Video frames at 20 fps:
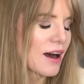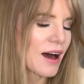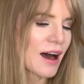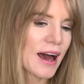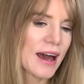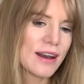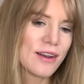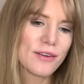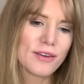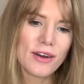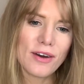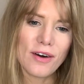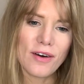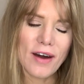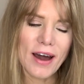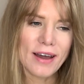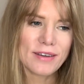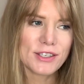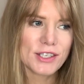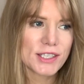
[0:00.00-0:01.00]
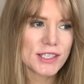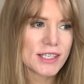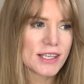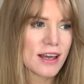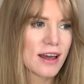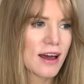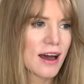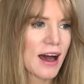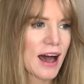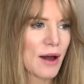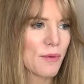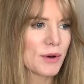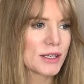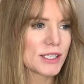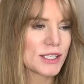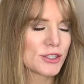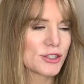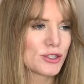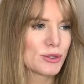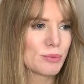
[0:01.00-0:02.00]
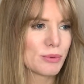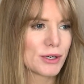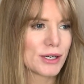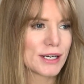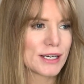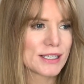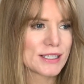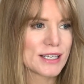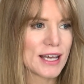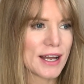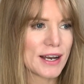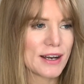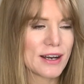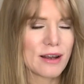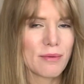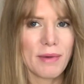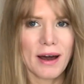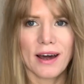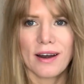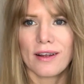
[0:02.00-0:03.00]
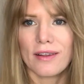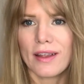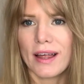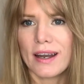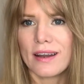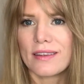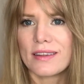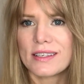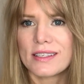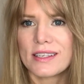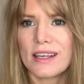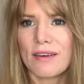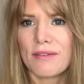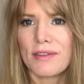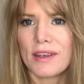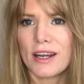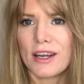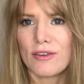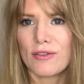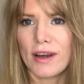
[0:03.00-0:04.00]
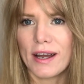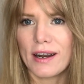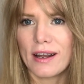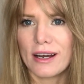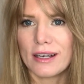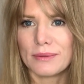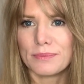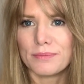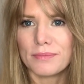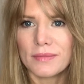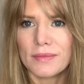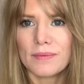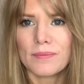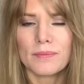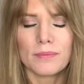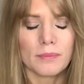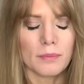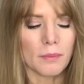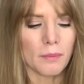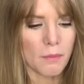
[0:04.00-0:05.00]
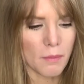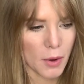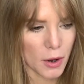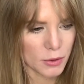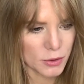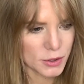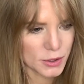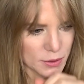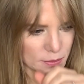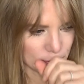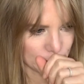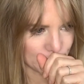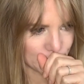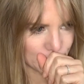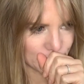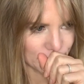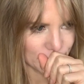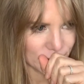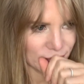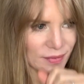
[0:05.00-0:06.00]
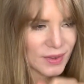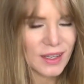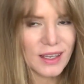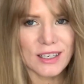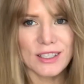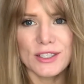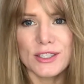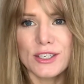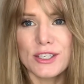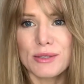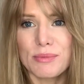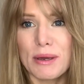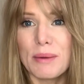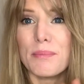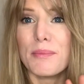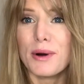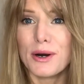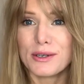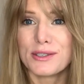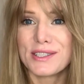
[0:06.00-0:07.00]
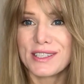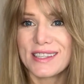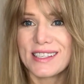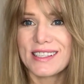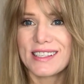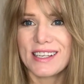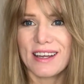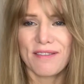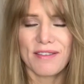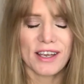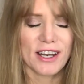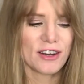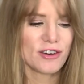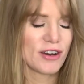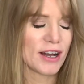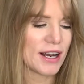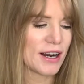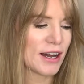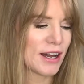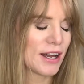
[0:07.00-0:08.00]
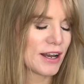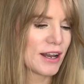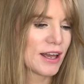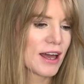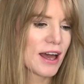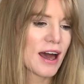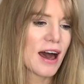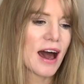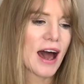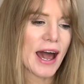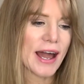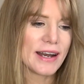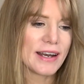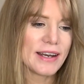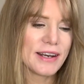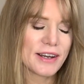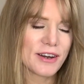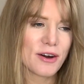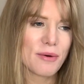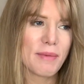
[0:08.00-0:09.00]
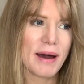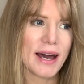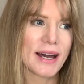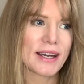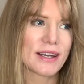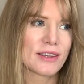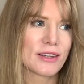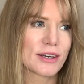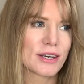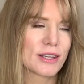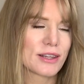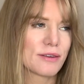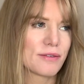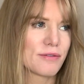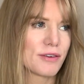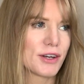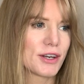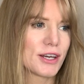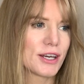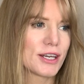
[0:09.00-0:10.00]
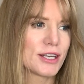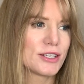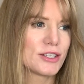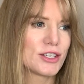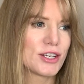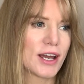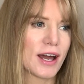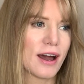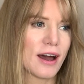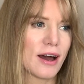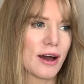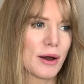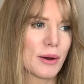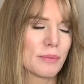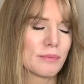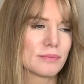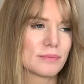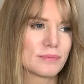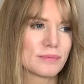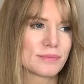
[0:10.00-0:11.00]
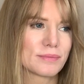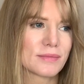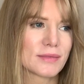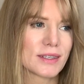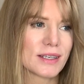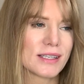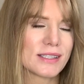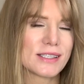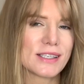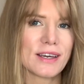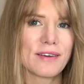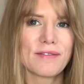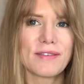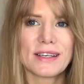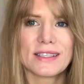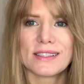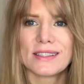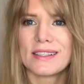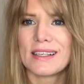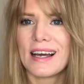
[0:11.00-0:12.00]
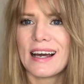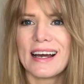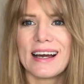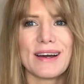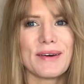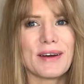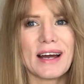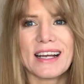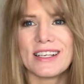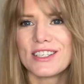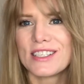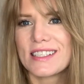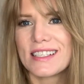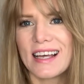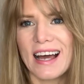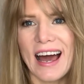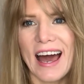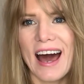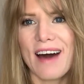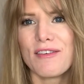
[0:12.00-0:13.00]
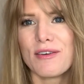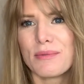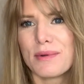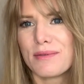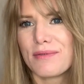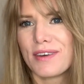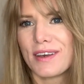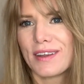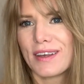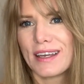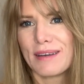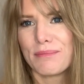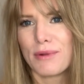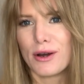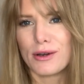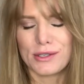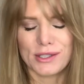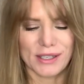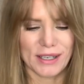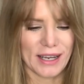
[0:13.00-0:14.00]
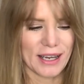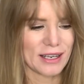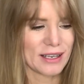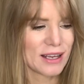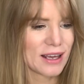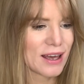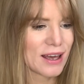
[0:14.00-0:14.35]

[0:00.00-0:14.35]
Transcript: I don't know, I wasn't super excited about a lot of the stuff that I tried on. Most of the stuff that I tried on. I need to go back and look at the footage and see if I haven't been feeling posting it